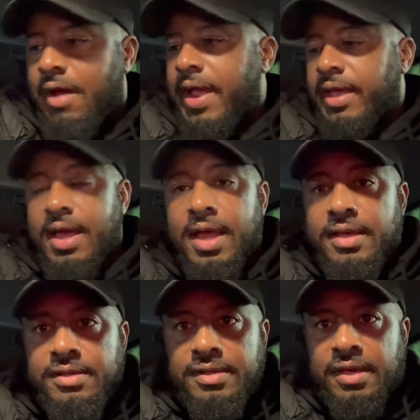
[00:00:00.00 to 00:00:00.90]
right,
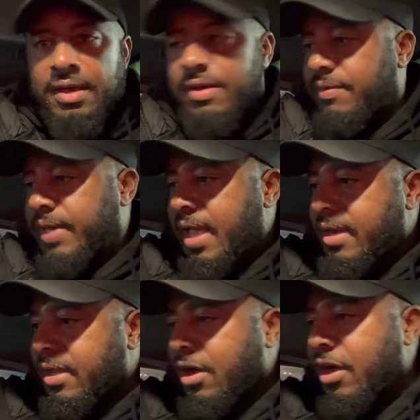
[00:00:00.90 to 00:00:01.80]
guys, we got
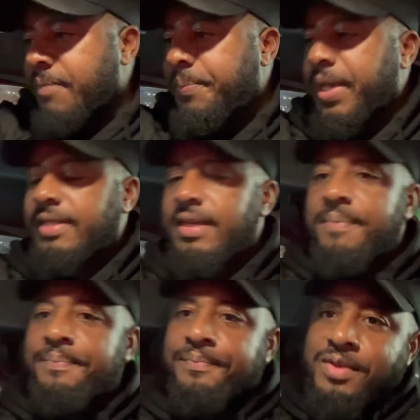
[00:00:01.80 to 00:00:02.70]
the order picked
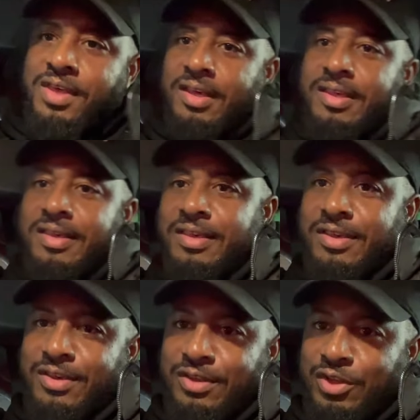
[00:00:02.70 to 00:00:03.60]
up.
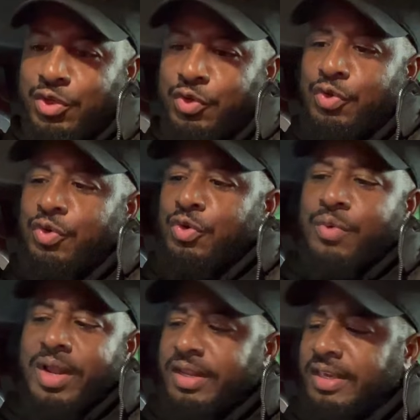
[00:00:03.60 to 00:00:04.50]
Just two,
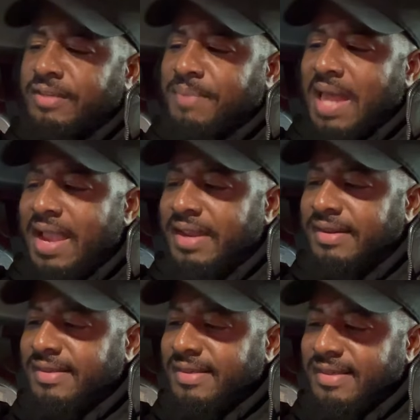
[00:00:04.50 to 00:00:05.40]
what are these,
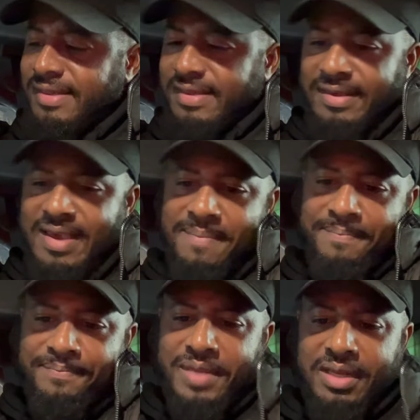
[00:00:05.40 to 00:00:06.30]
blinds? Yep,
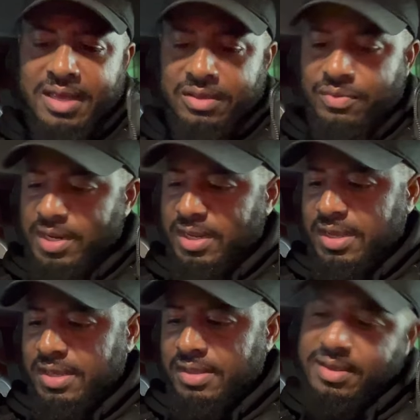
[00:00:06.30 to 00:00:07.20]
I think that's what it
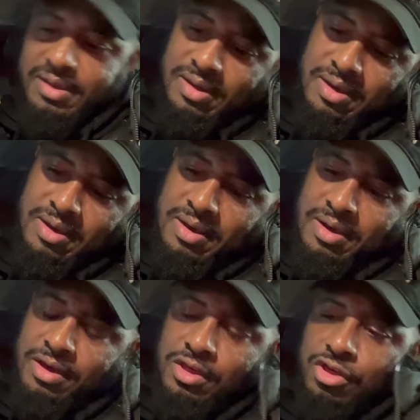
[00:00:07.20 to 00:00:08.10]
is.
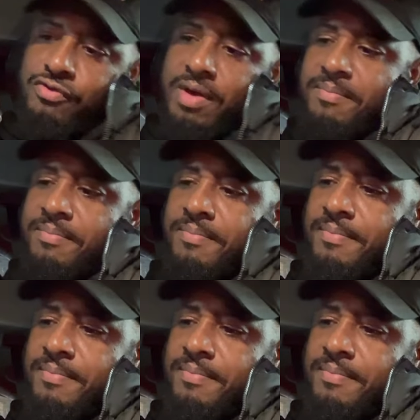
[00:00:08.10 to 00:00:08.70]
Trim,